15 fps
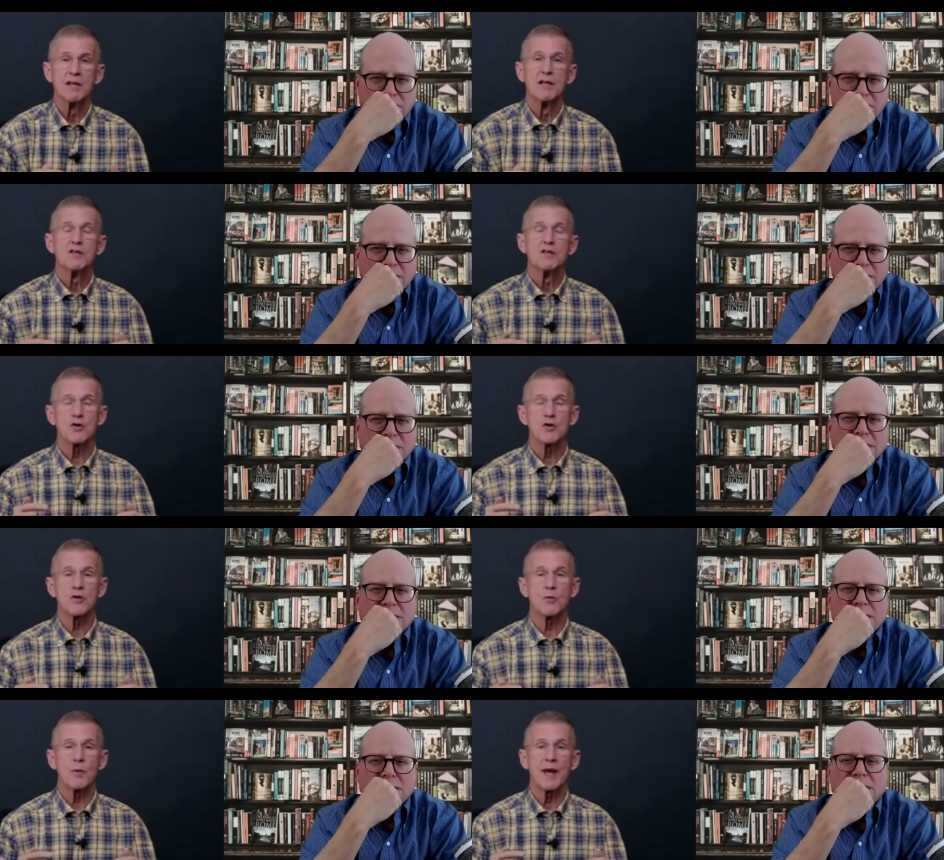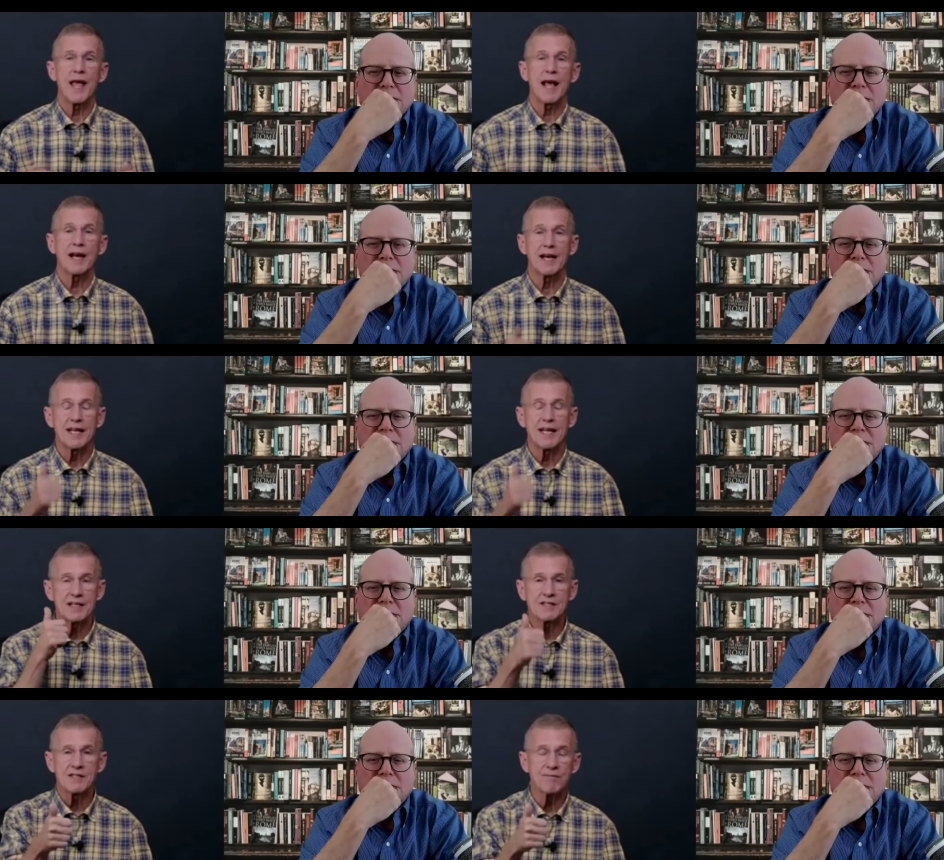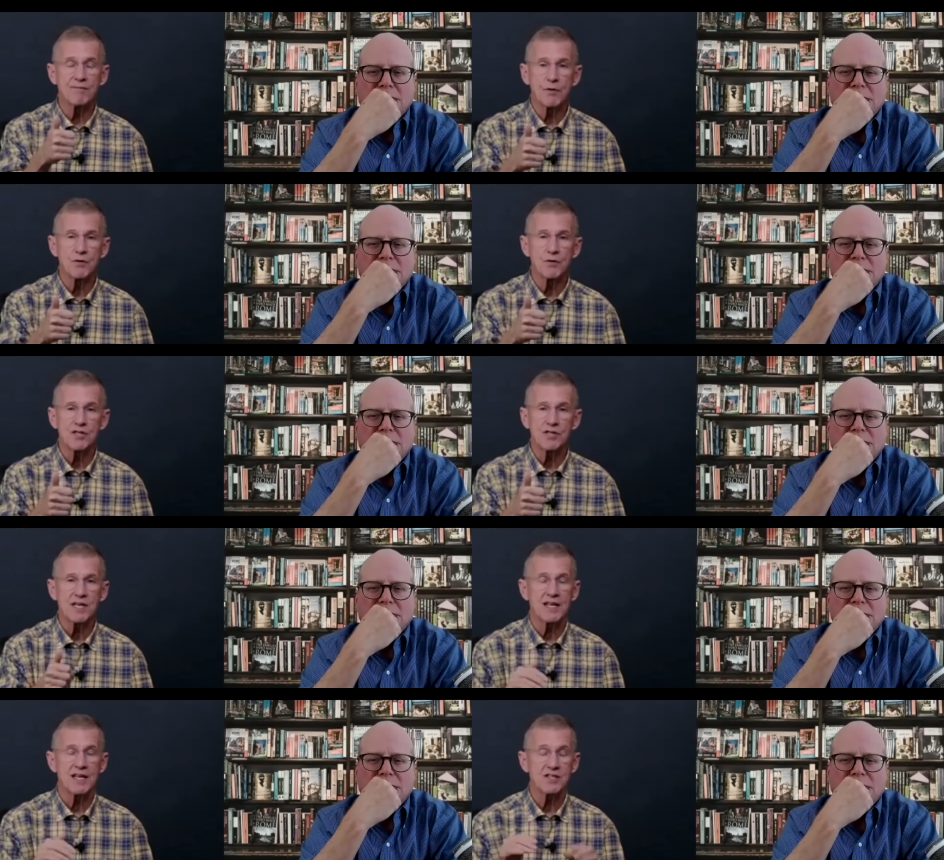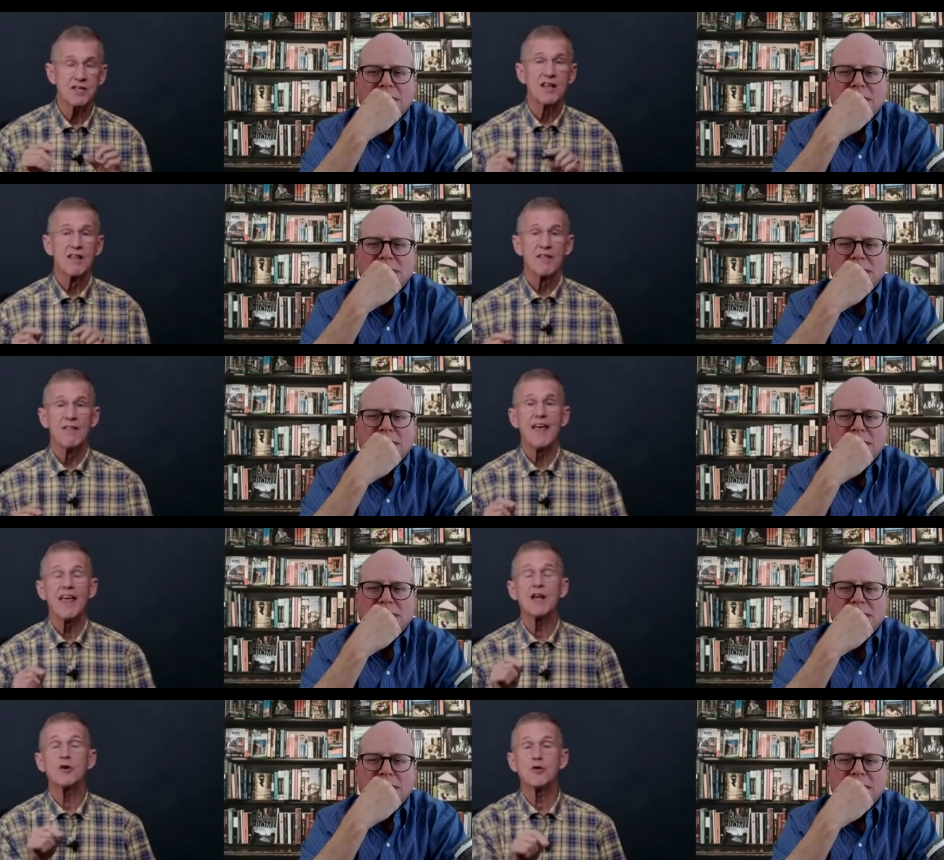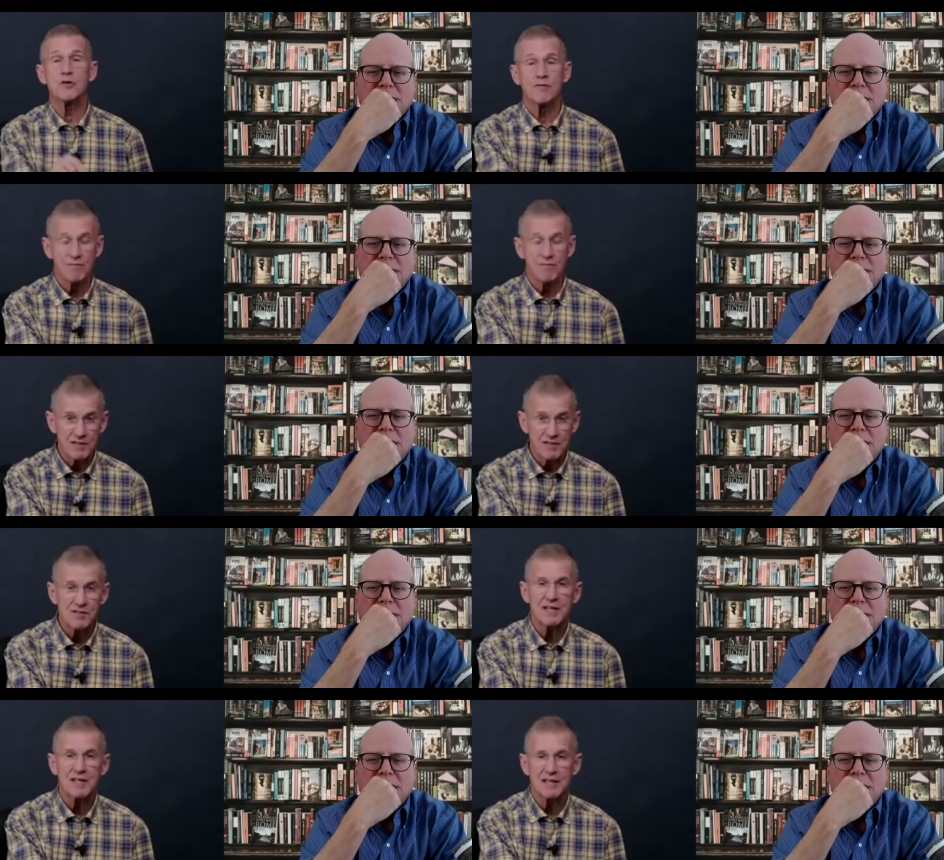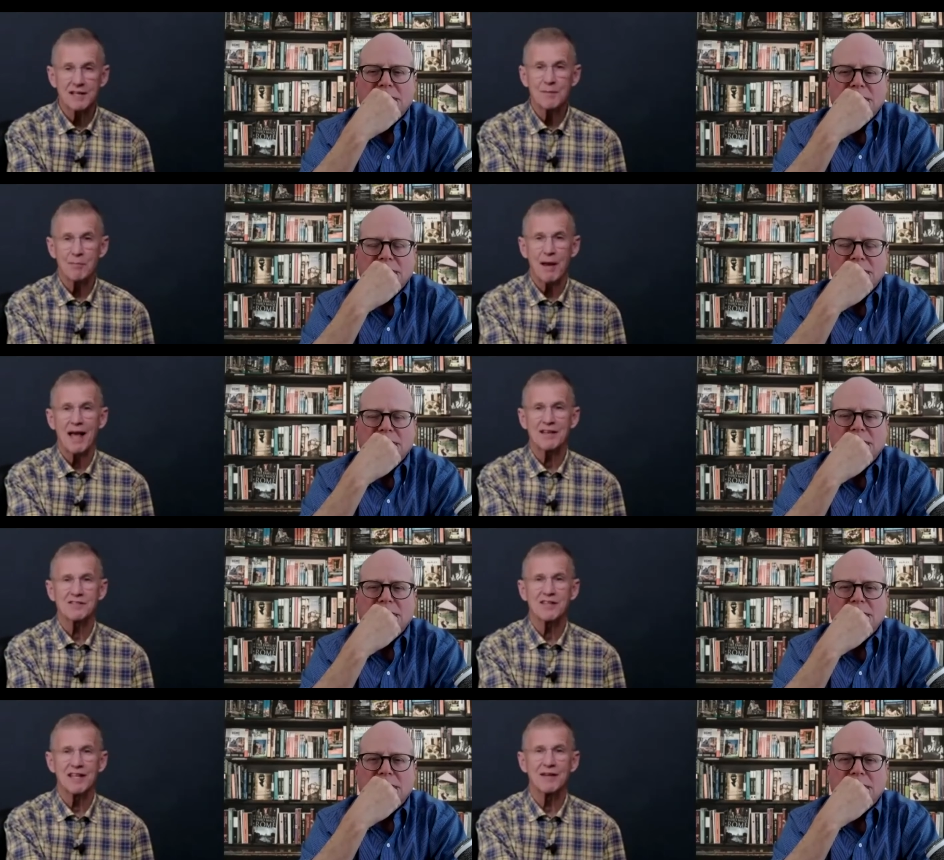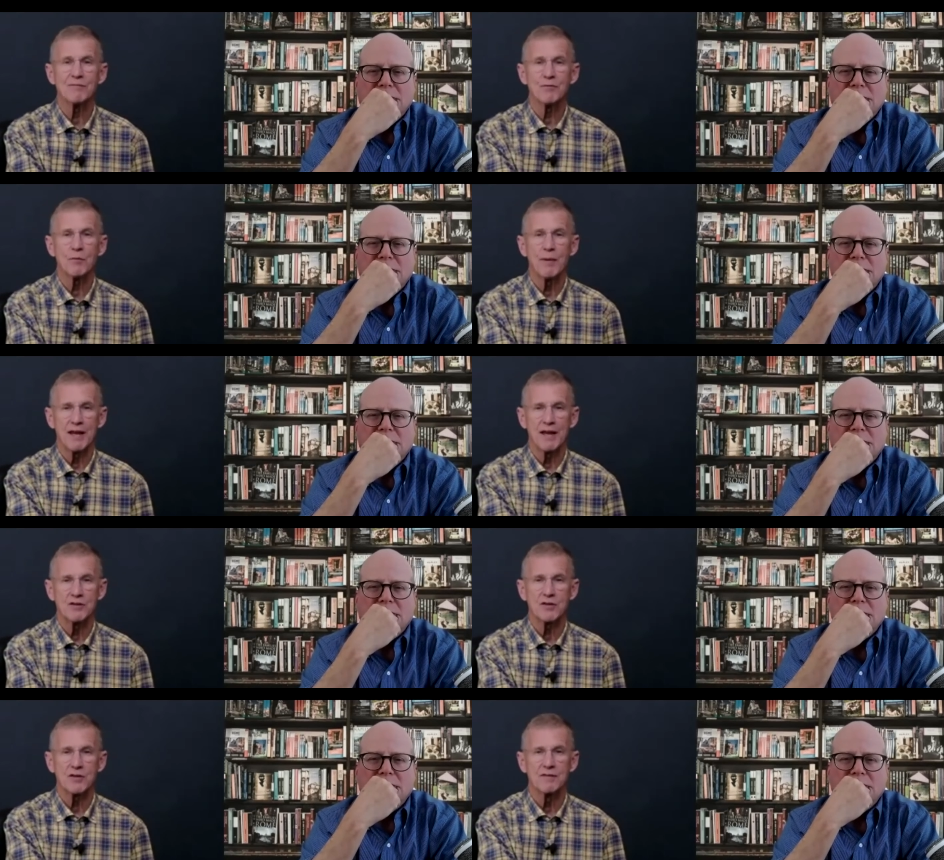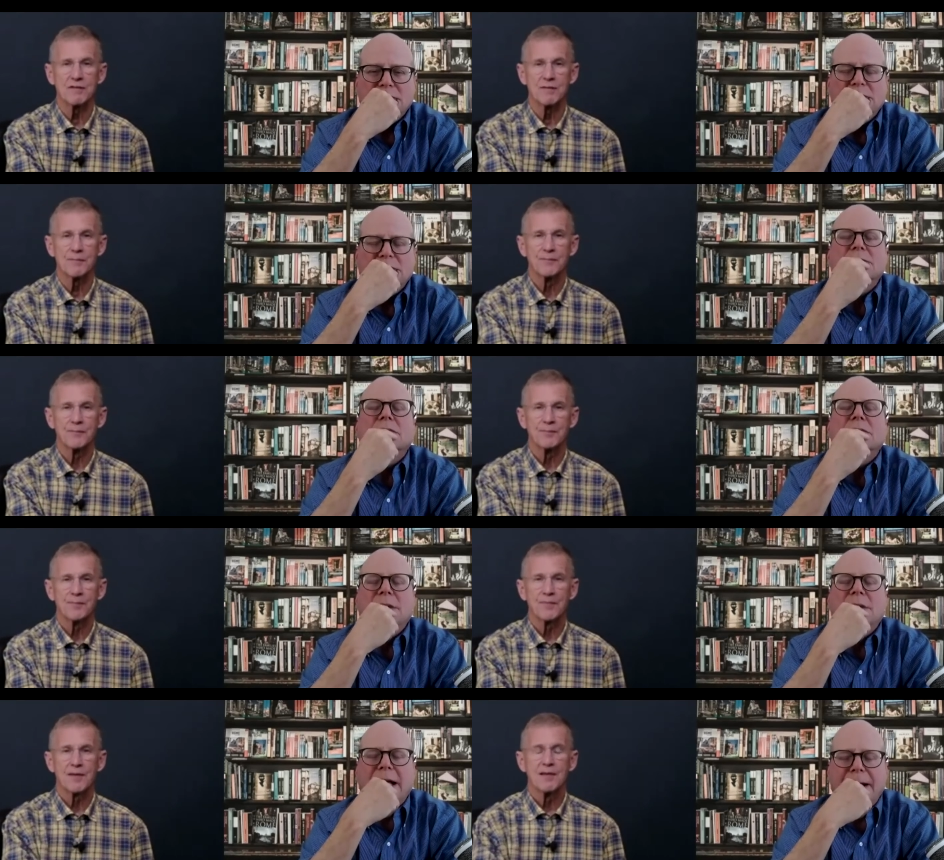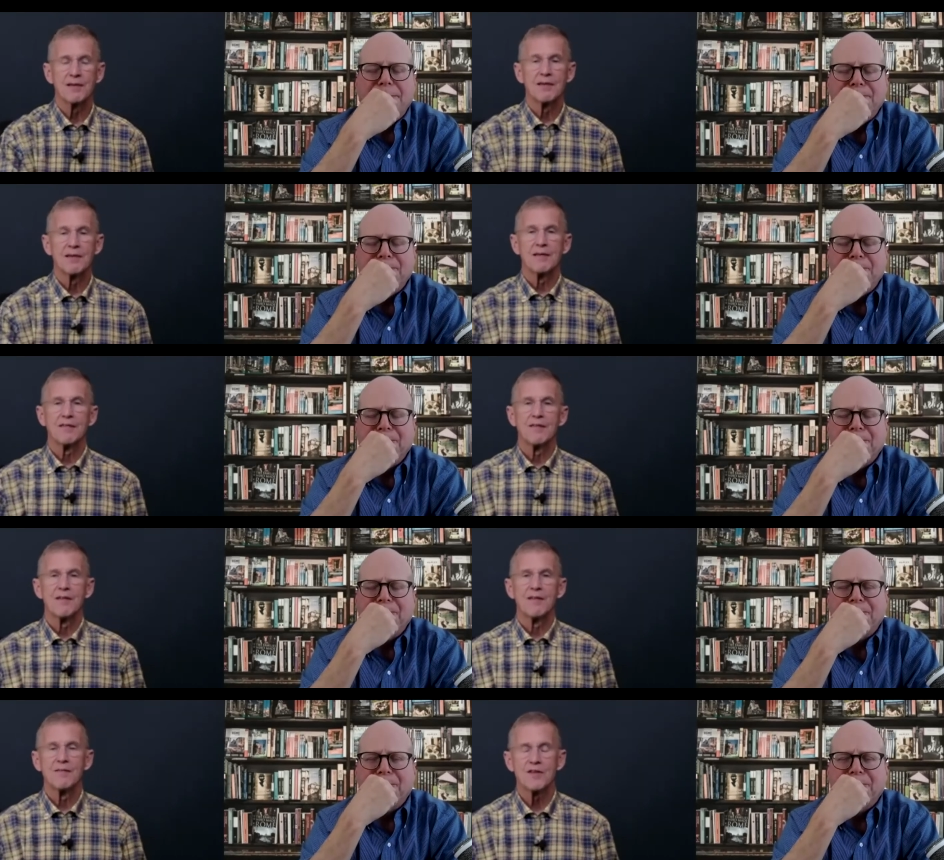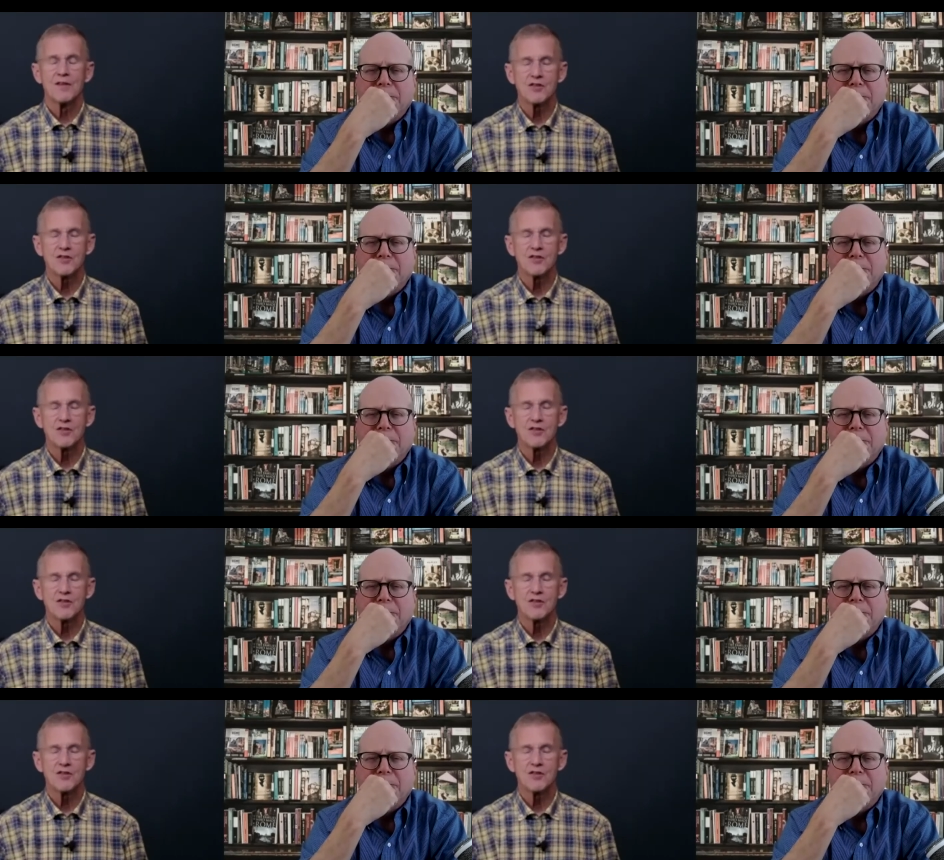Speaker 1: So the reality is the first test, they could physically pass the information. Okay. The